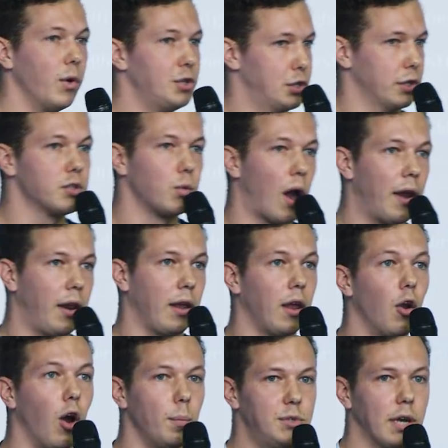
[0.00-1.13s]
we're just writing
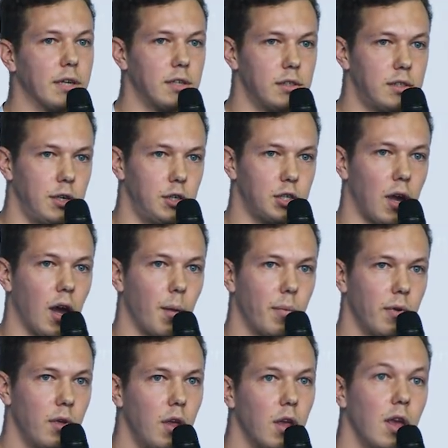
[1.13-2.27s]
an object in C#.
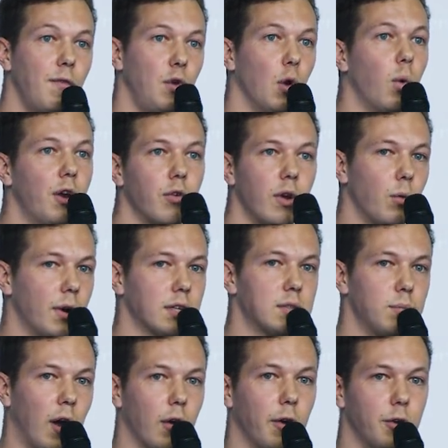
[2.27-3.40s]
If you're wondering what a
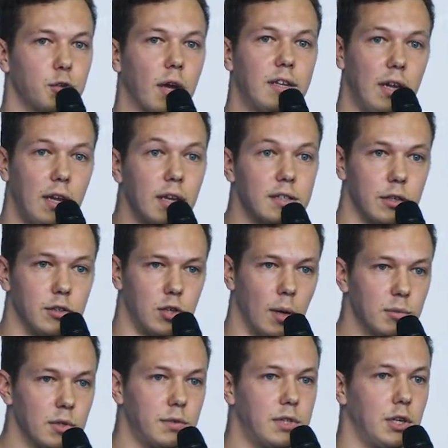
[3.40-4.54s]
smart contract is in
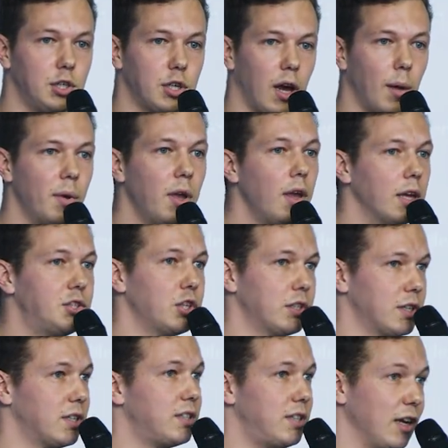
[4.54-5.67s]
terms of C#, it's just
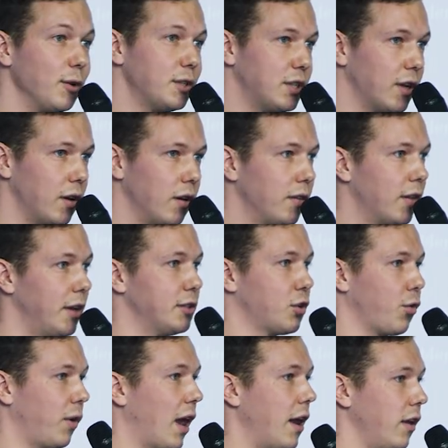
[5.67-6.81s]
a singleton that is
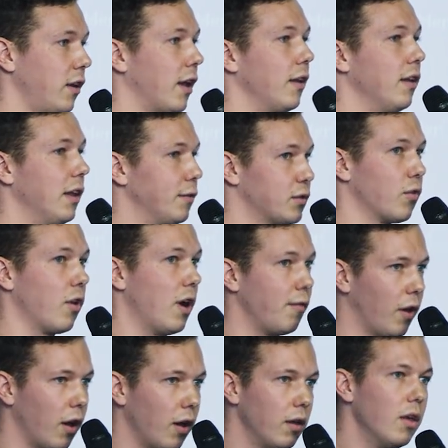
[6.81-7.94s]
created and lives
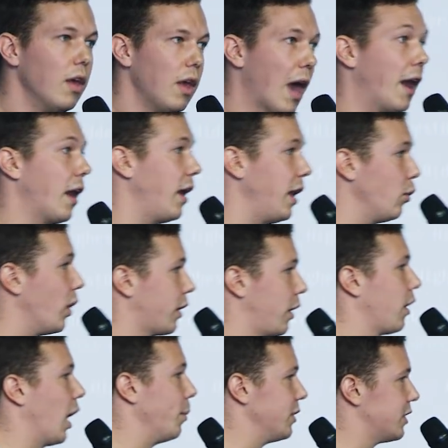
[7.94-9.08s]
forever, and anyone can
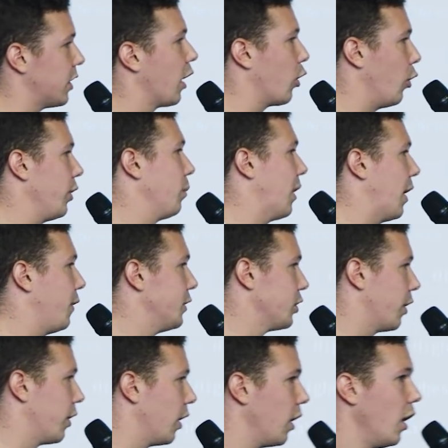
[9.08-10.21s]
come and start calling methods
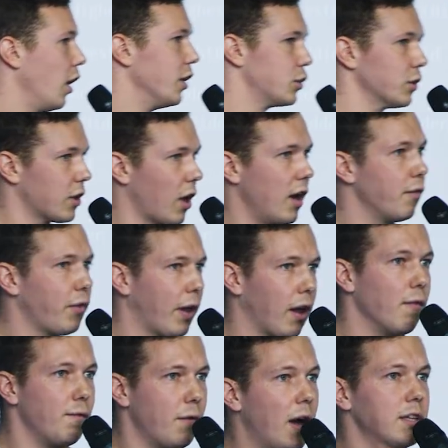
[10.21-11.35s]
on it. So it's kind of like a
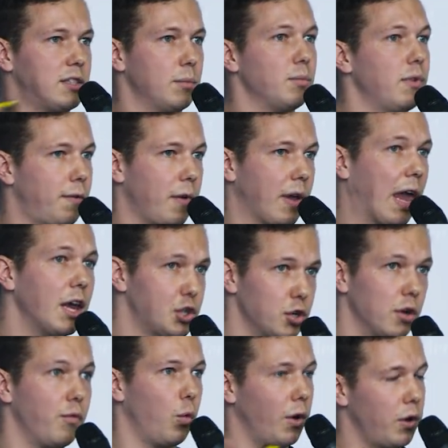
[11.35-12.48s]
vast simplification
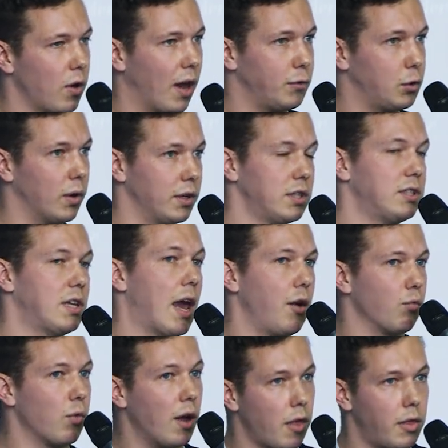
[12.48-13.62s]
of what you have to
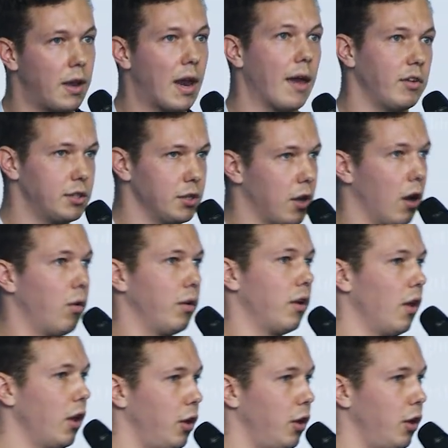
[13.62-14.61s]
understand rather than having to go and